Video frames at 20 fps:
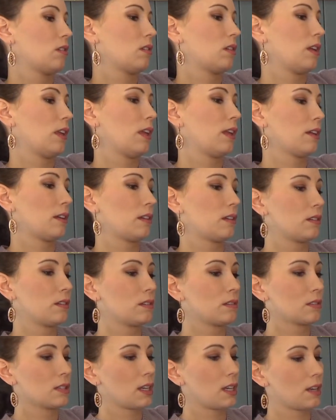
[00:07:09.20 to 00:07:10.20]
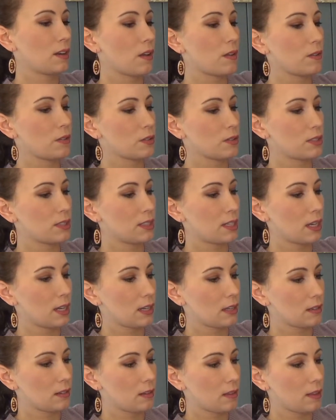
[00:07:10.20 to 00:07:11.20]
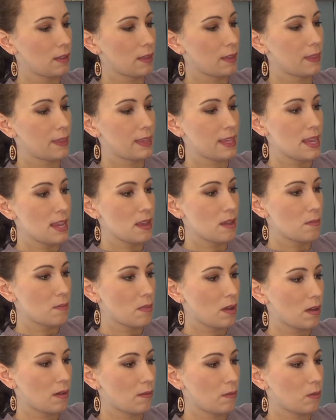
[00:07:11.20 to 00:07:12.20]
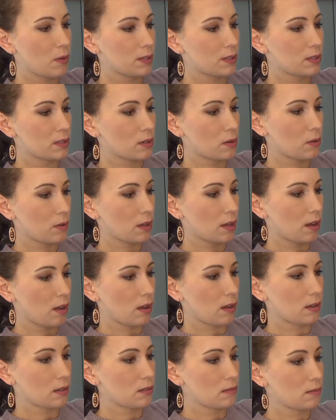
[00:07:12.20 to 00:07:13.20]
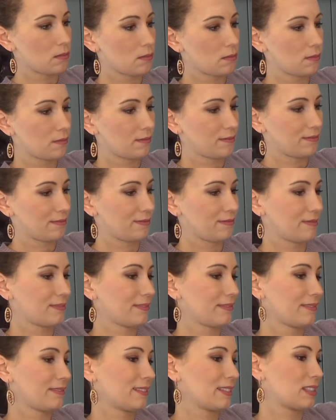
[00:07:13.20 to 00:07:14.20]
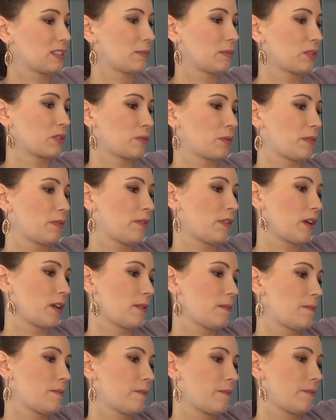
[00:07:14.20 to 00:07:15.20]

and can understand the theme of what's going on. It's much more fun.